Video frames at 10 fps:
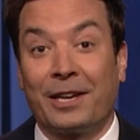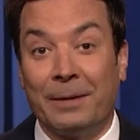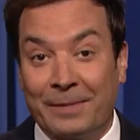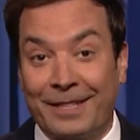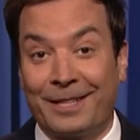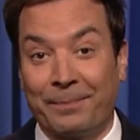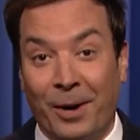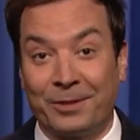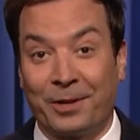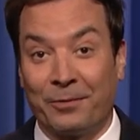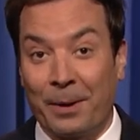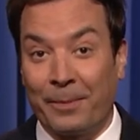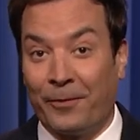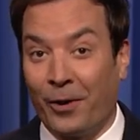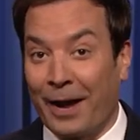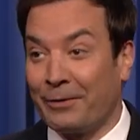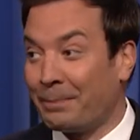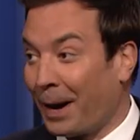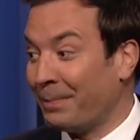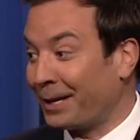I keep testing positive right before every
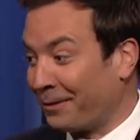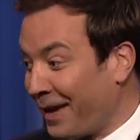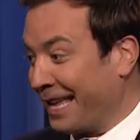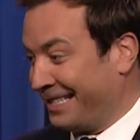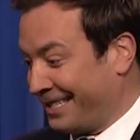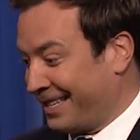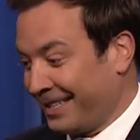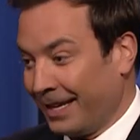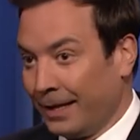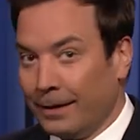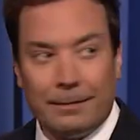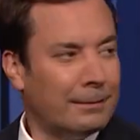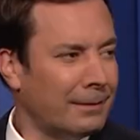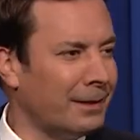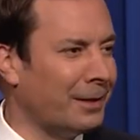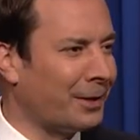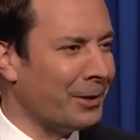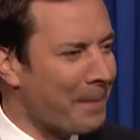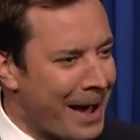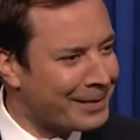public event. A...
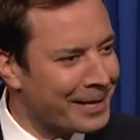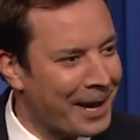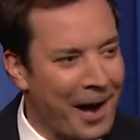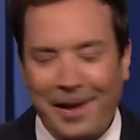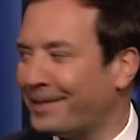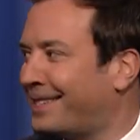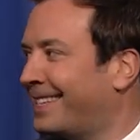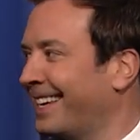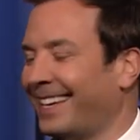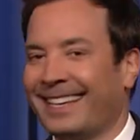Can you imagine the odds?